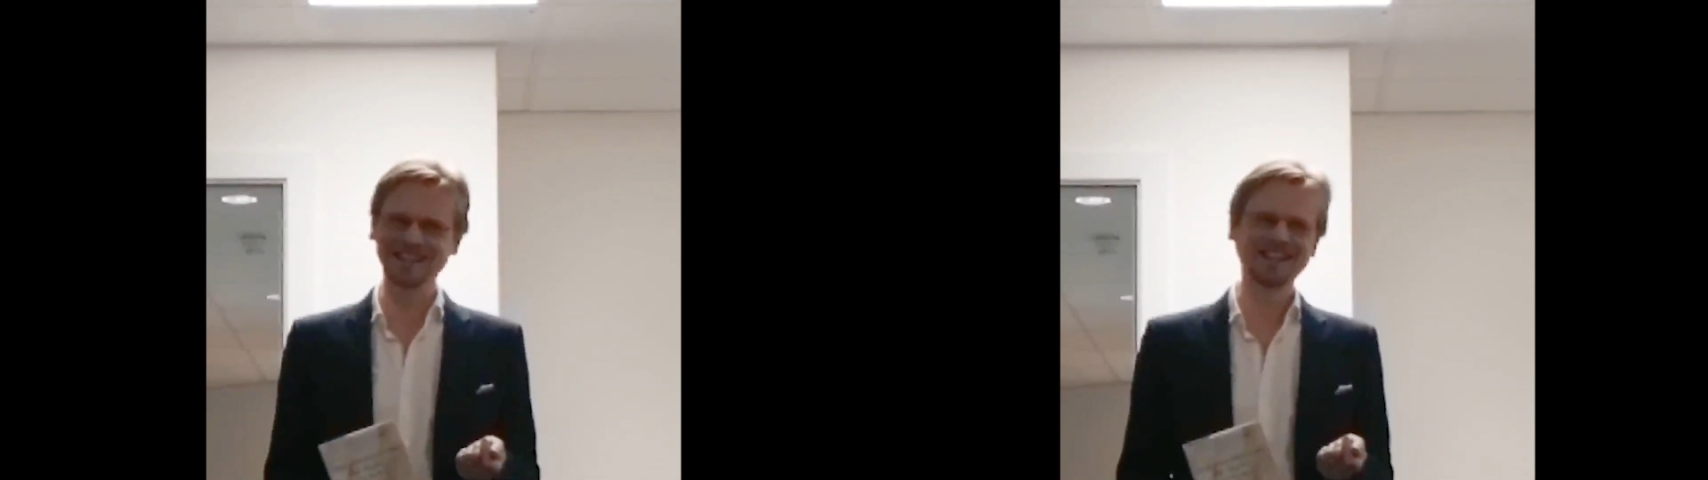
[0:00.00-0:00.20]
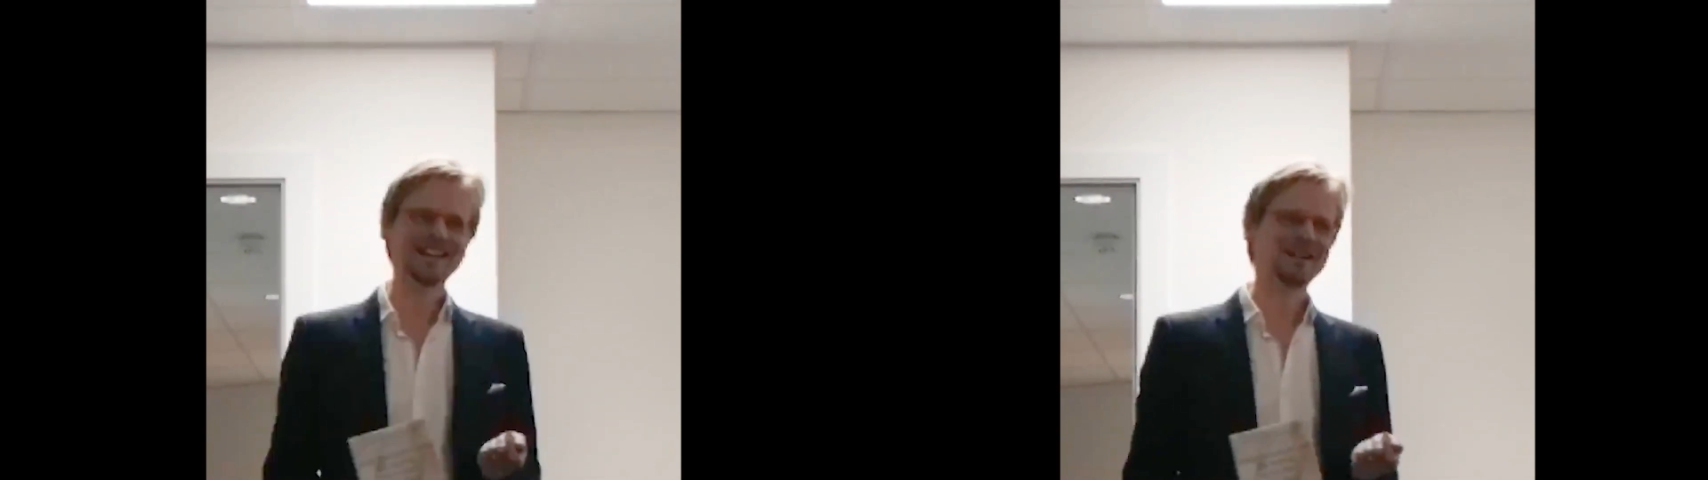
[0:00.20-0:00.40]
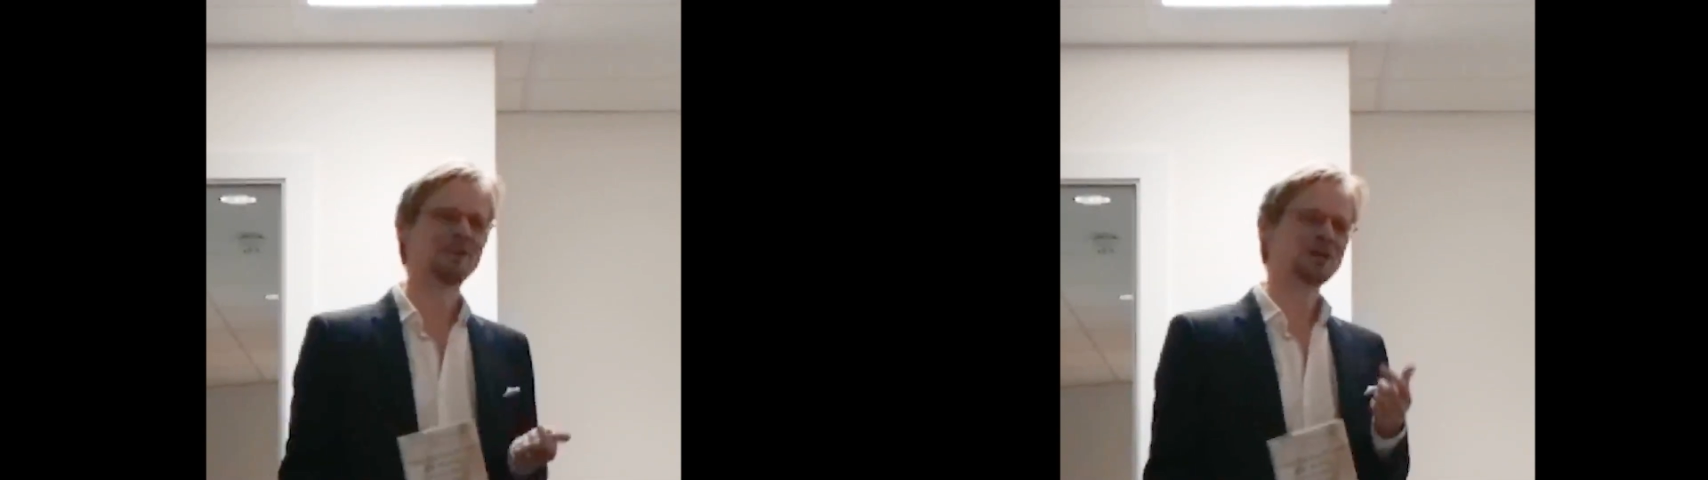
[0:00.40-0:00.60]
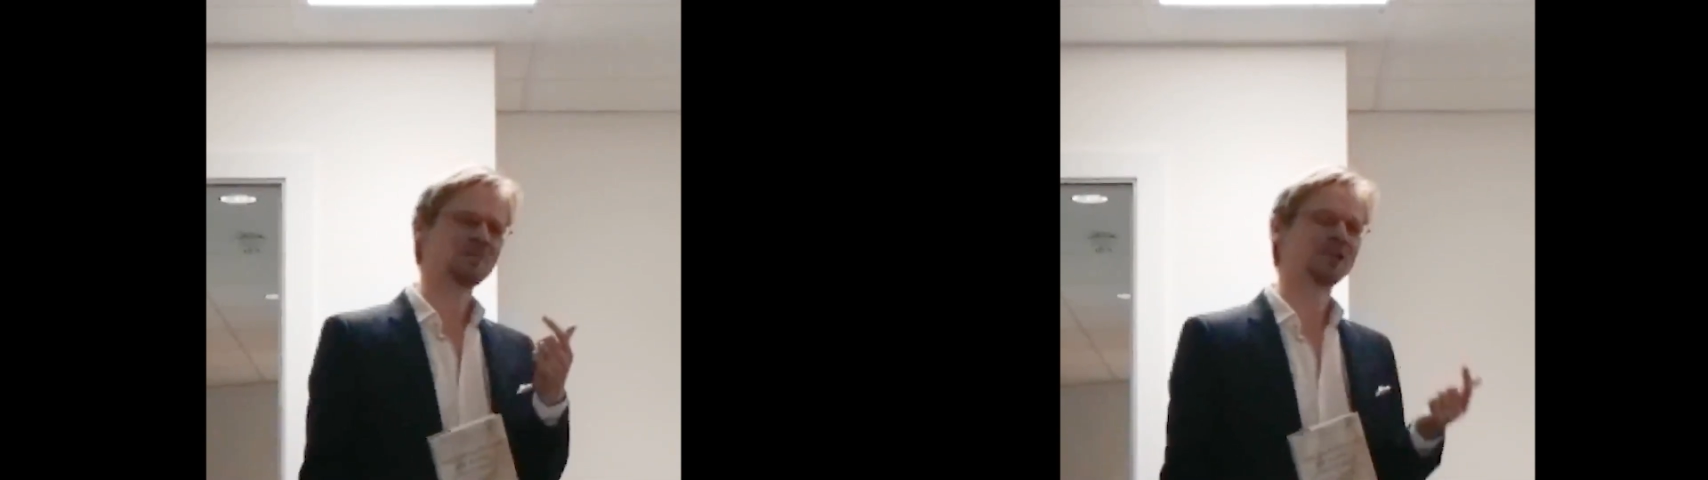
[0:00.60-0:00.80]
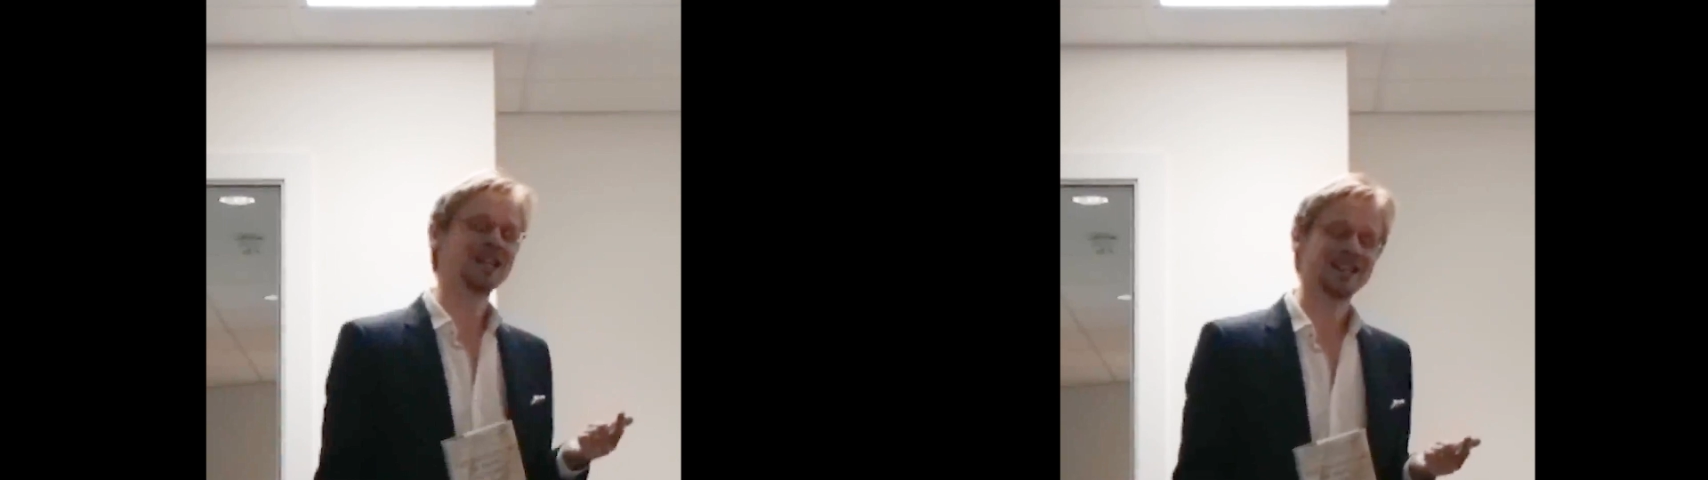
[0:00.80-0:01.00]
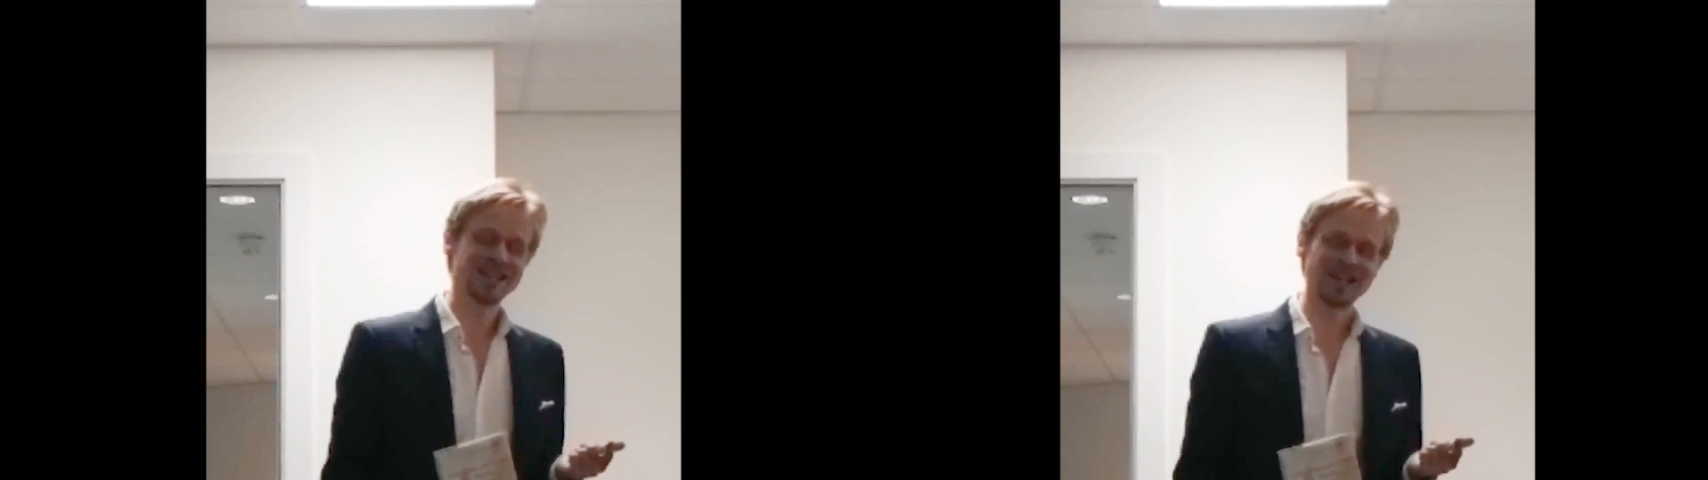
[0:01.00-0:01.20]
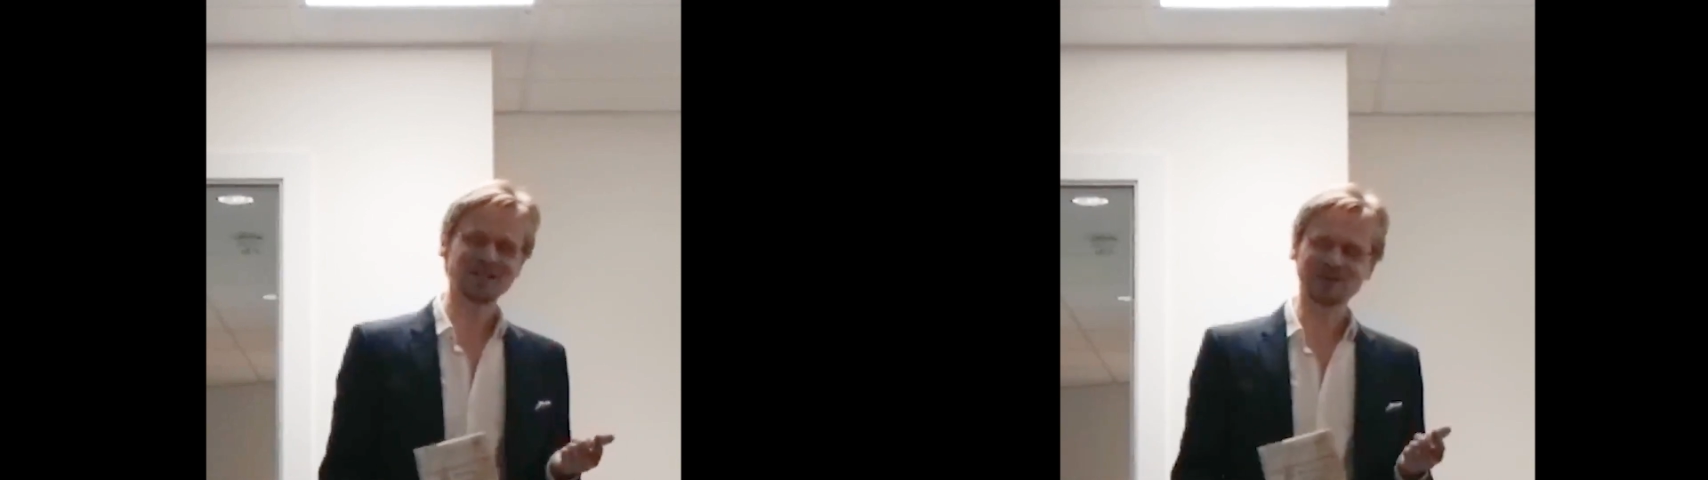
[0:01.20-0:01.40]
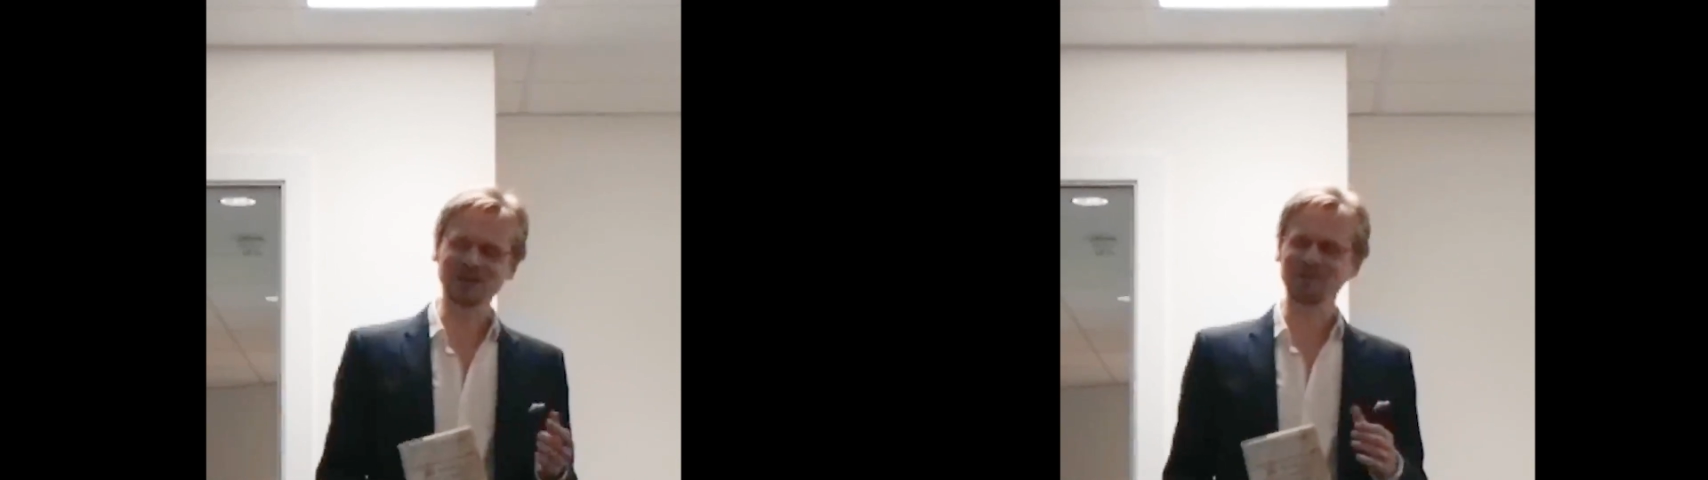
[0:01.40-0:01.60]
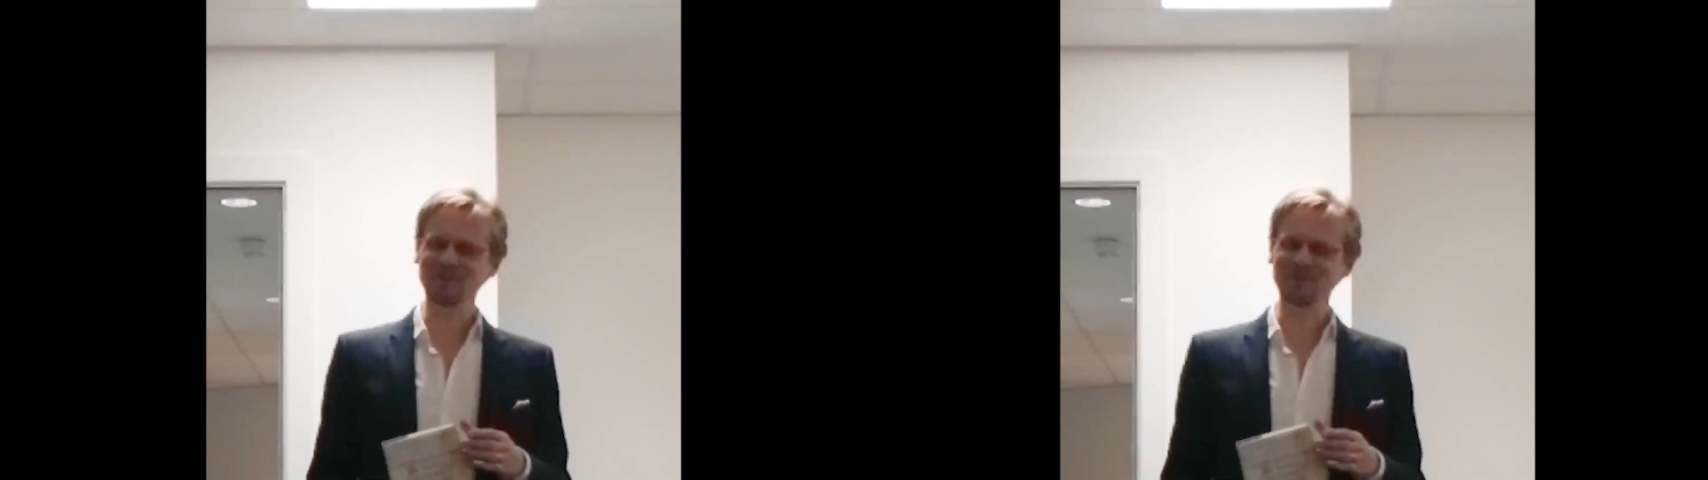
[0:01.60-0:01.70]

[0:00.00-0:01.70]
and much more illustrious